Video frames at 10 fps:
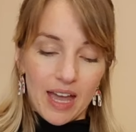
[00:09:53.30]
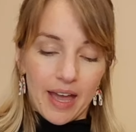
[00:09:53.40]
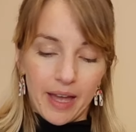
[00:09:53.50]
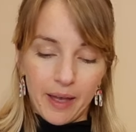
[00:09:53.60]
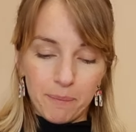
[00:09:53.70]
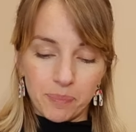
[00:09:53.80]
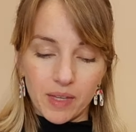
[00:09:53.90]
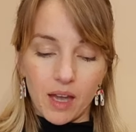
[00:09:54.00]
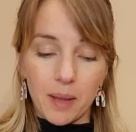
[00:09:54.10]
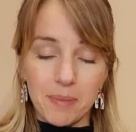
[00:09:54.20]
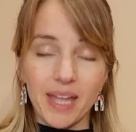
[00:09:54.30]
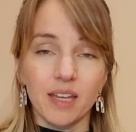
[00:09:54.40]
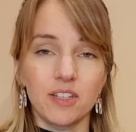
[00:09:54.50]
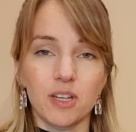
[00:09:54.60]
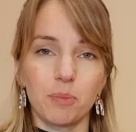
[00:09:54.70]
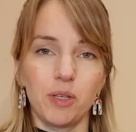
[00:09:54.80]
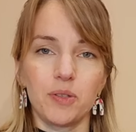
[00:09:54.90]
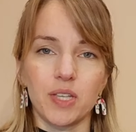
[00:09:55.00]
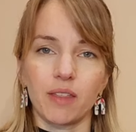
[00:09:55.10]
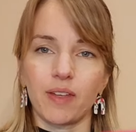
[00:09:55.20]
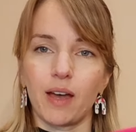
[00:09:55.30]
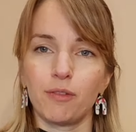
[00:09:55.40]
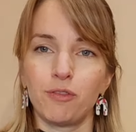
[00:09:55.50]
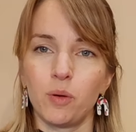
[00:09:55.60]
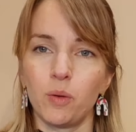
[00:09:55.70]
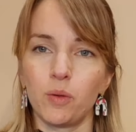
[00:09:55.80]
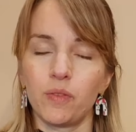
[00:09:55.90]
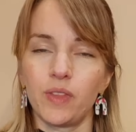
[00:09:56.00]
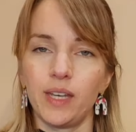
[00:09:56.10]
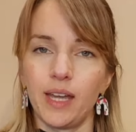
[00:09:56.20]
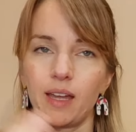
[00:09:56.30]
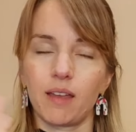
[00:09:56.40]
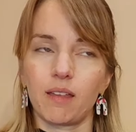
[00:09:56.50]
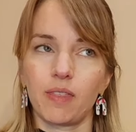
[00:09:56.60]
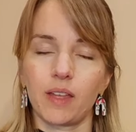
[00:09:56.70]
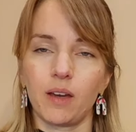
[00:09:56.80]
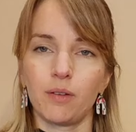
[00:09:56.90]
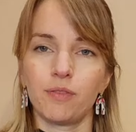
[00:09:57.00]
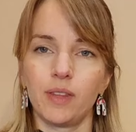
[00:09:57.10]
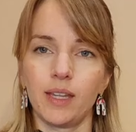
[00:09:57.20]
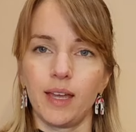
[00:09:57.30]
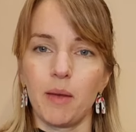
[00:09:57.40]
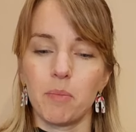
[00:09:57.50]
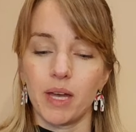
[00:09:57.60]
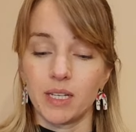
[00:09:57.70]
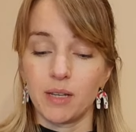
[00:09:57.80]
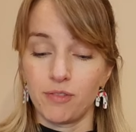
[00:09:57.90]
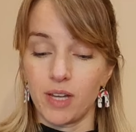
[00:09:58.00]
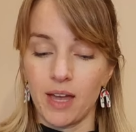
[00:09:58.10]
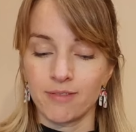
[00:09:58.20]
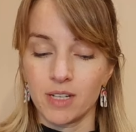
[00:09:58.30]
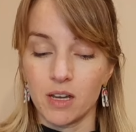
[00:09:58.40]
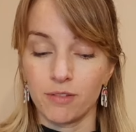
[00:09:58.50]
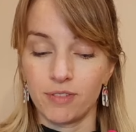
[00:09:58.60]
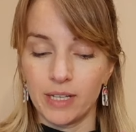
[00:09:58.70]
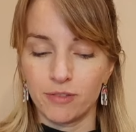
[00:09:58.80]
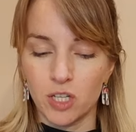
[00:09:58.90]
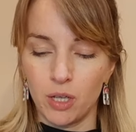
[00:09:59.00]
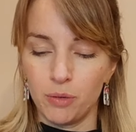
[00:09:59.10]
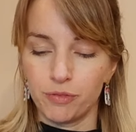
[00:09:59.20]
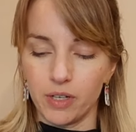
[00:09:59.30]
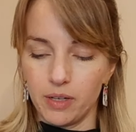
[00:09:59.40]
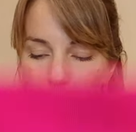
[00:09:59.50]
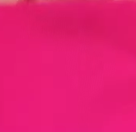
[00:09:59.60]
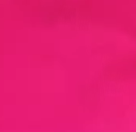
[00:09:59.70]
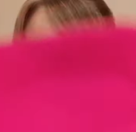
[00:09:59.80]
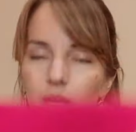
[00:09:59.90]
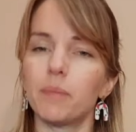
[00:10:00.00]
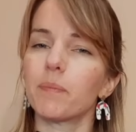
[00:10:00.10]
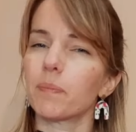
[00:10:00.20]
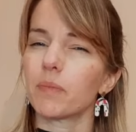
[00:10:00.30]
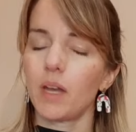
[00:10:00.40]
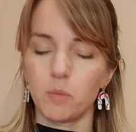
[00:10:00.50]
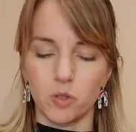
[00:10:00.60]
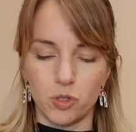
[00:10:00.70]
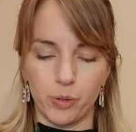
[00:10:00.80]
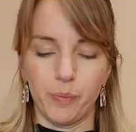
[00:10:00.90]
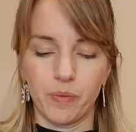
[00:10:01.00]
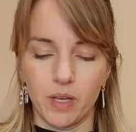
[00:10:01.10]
I may end up using that for the neck, the cuff and the hemband if I have enough left over, but I'm not sure.